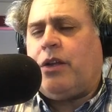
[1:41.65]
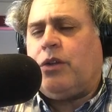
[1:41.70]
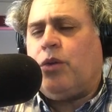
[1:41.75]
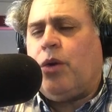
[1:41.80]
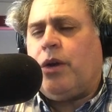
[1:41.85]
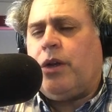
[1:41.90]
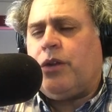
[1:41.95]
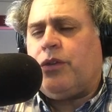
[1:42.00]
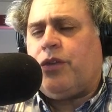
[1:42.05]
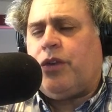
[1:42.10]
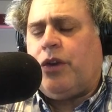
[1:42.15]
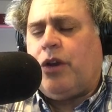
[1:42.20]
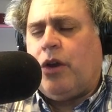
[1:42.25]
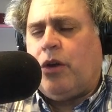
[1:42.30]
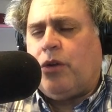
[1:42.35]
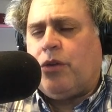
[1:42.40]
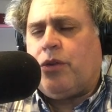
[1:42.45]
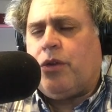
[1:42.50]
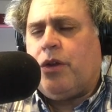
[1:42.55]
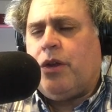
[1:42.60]
a loyalty
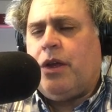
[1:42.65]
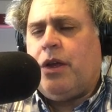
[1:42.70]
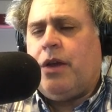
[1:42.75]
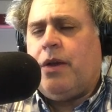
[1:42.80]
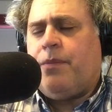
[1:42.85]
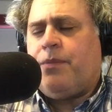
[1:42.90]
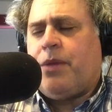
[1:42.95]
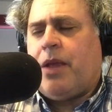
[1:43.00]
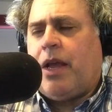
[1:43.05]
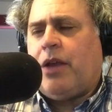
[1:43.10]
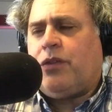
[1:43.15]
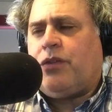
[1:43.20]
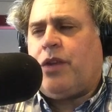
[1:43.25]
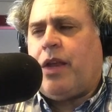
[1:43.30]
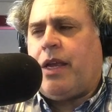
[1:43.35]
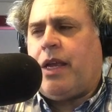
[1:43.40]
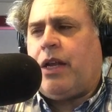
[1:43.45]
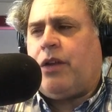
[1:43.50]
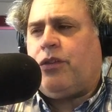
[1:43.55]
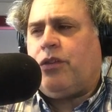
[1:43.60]
oath as
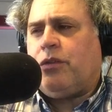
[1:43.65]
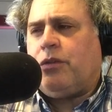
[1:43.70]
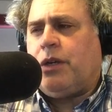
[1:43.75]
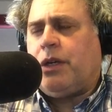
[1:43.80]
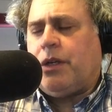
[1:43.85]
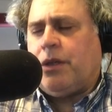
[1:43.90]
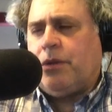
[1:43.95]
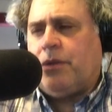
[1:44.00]
they enter in.